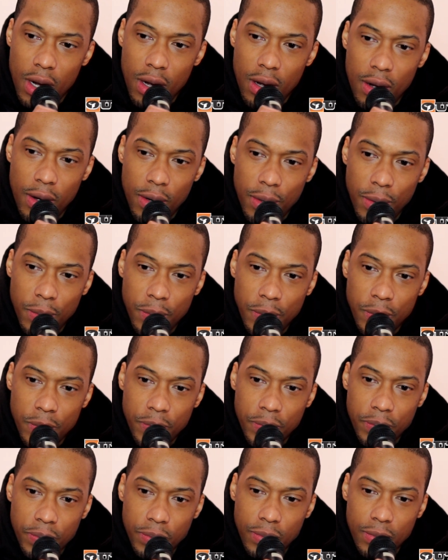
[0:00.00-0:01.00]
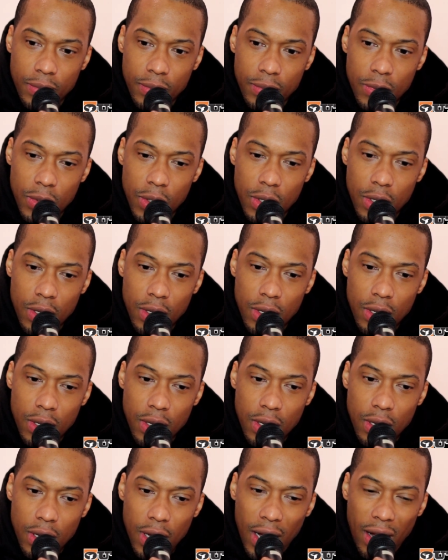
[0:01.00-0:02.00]
Um
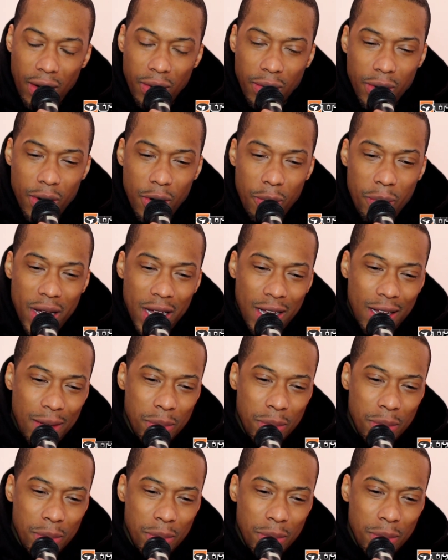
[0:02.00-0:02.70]
I don't know, man.